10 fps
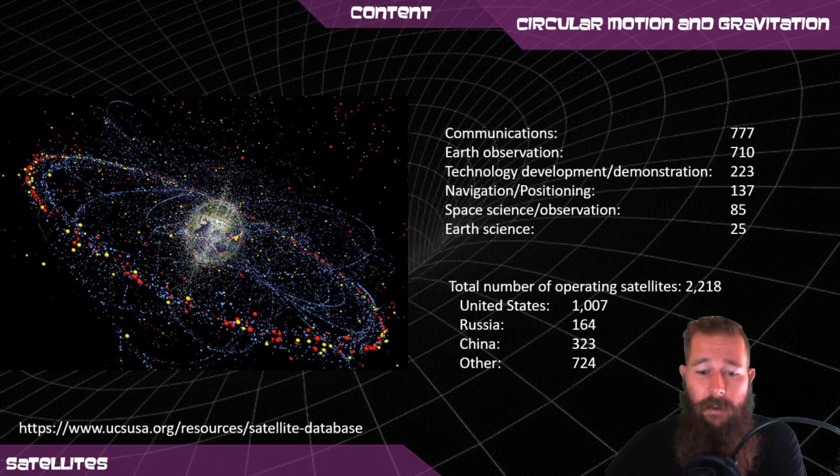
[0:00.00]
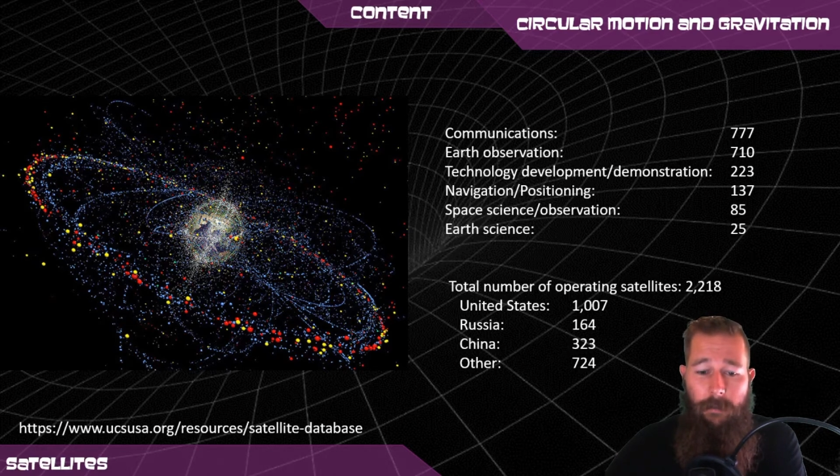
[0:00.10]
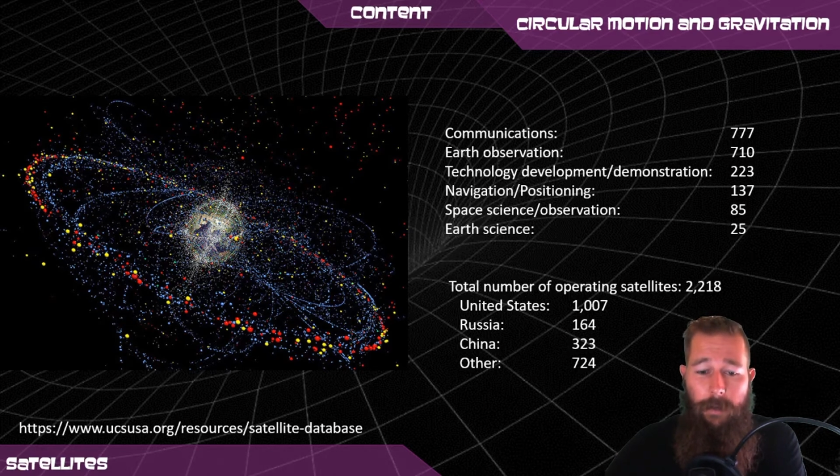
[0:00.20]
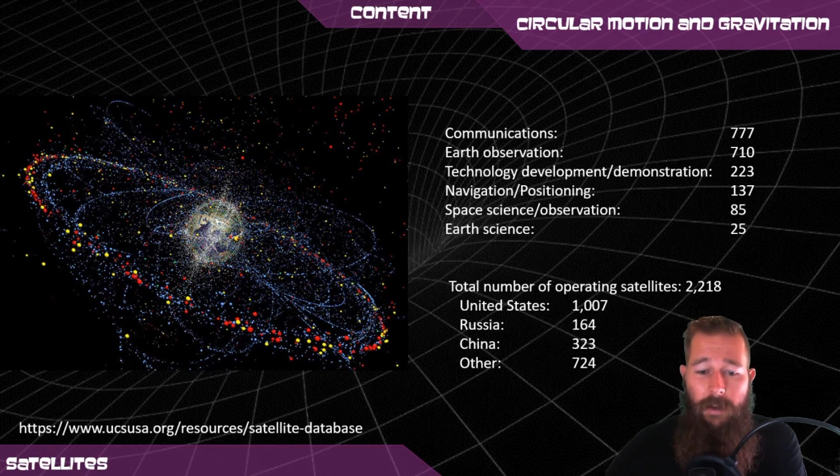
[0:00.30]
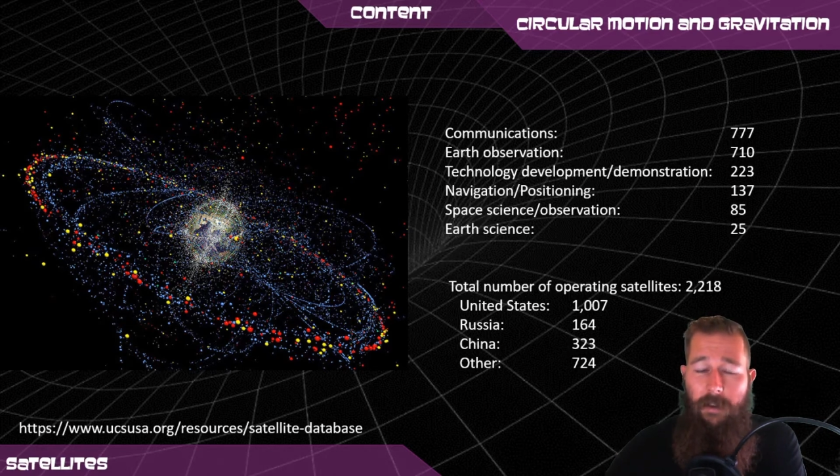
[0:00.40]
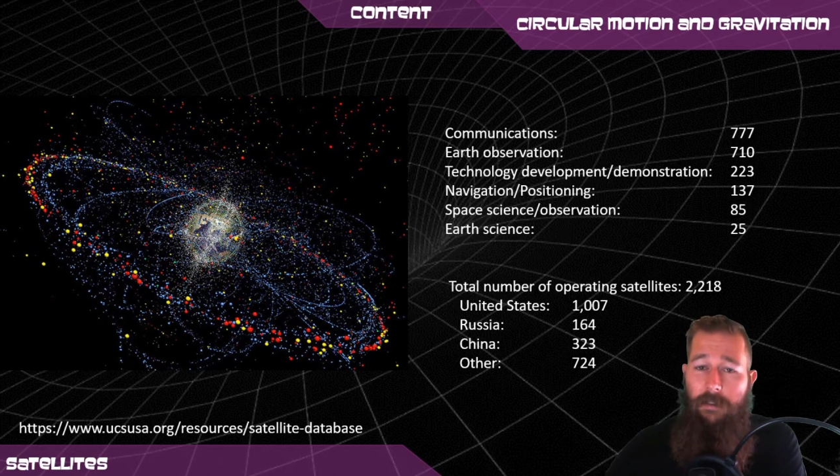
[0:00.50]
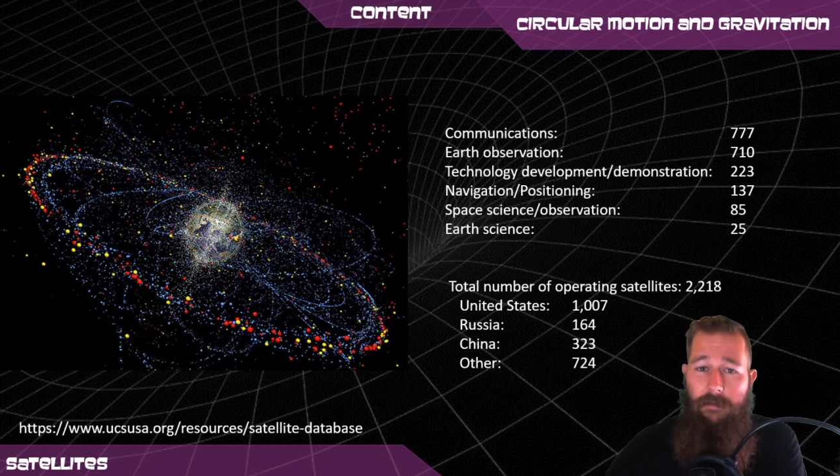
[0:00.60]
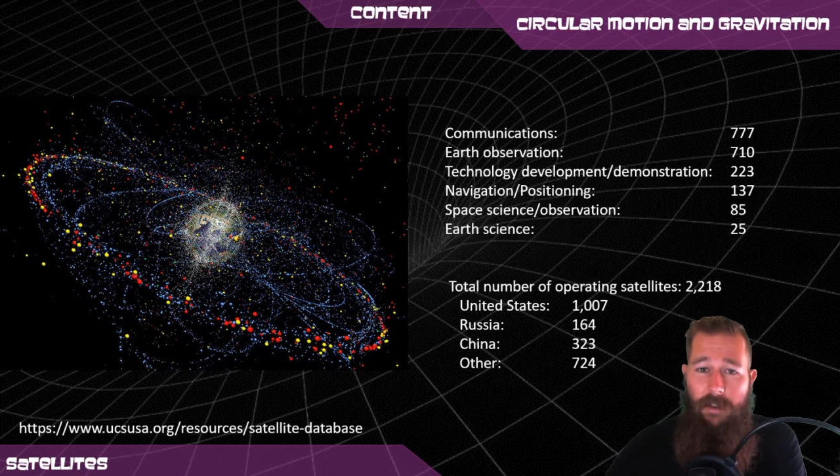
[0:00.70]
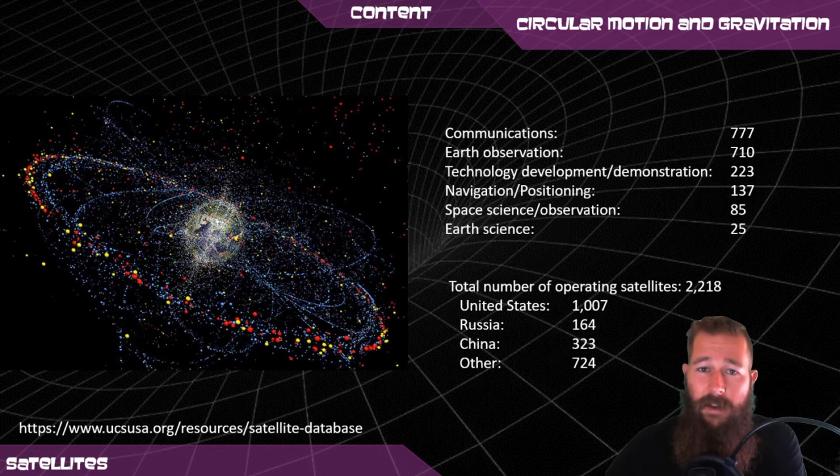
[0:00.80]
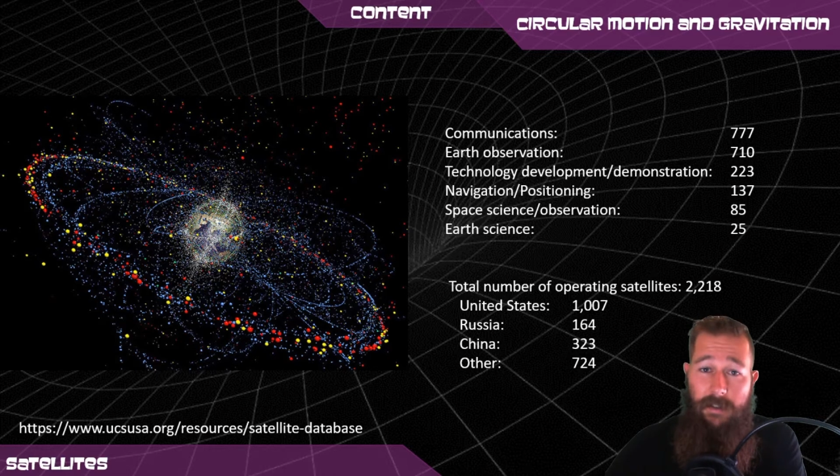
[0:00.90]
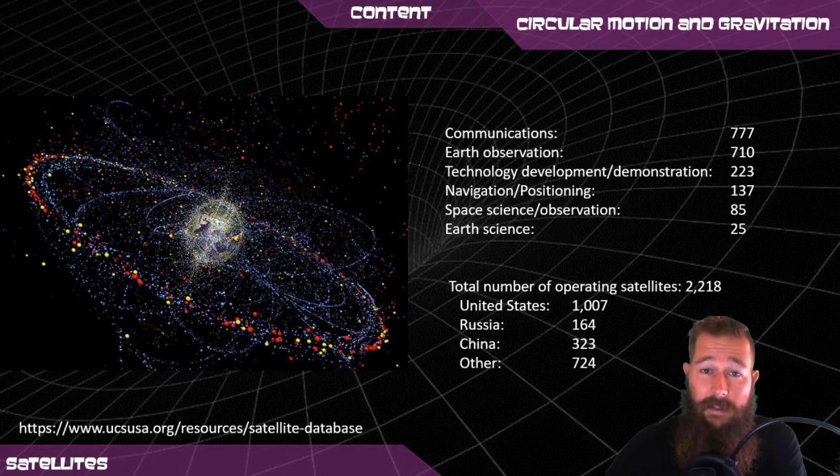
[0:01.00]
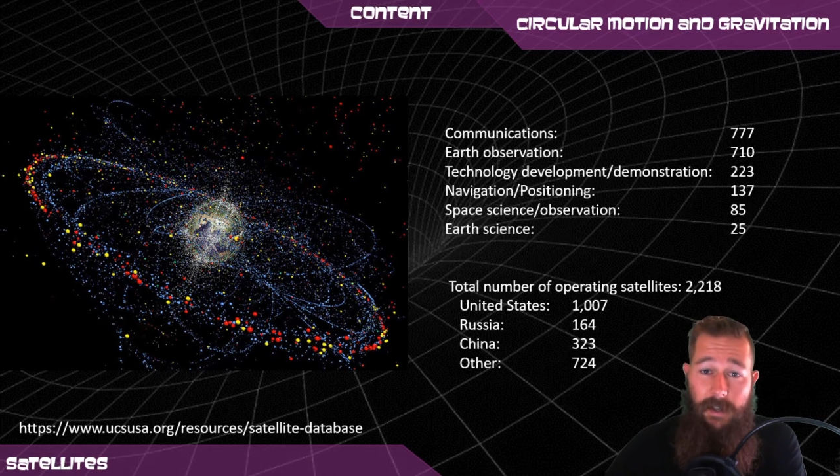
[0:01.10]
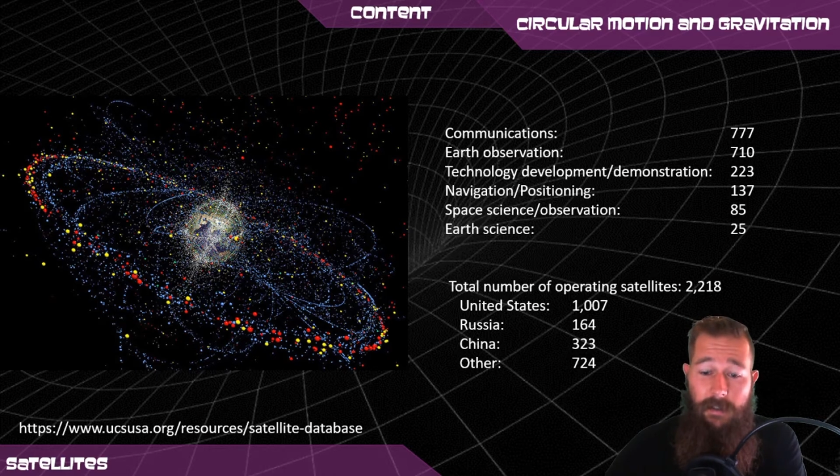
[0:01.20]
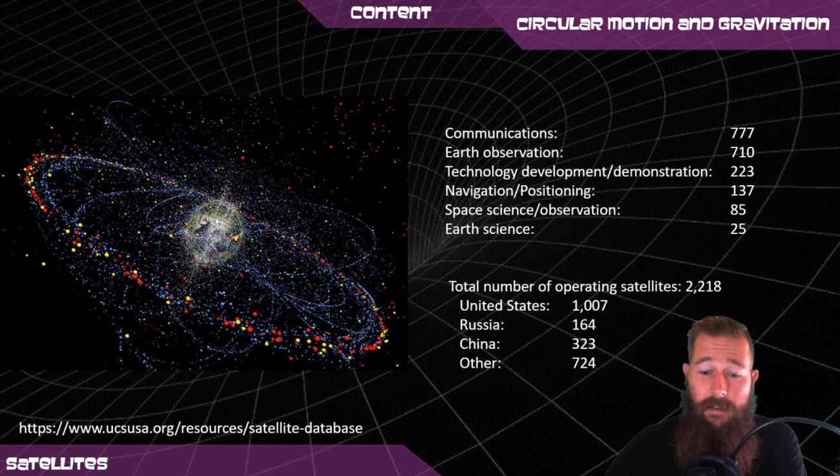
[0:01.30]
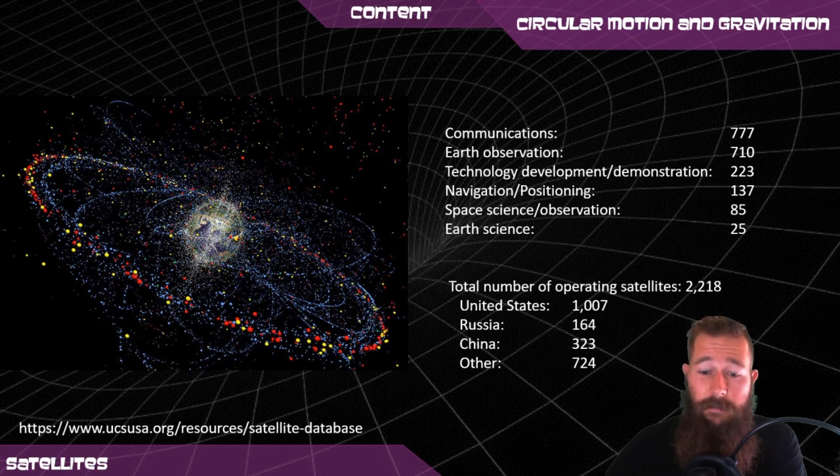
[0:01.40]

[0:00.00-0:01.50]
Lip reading: But United States